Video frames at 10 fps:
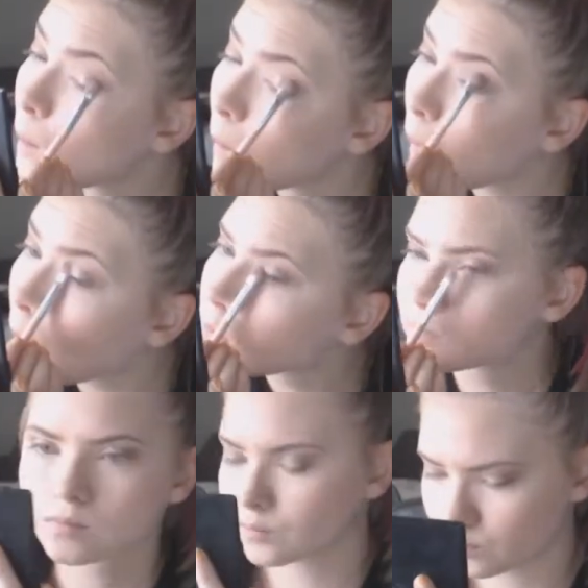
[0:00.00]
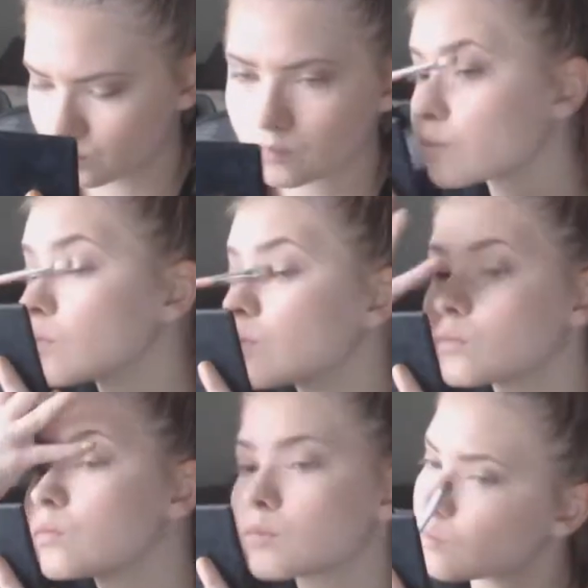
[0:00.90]
It's like a pinky
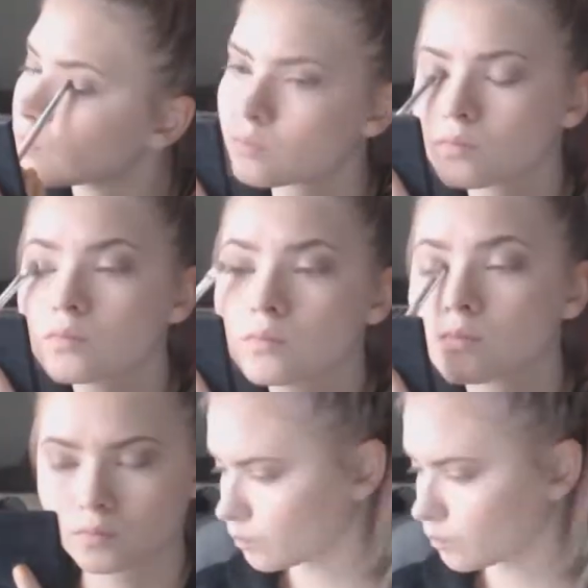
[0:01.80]
brownie shade.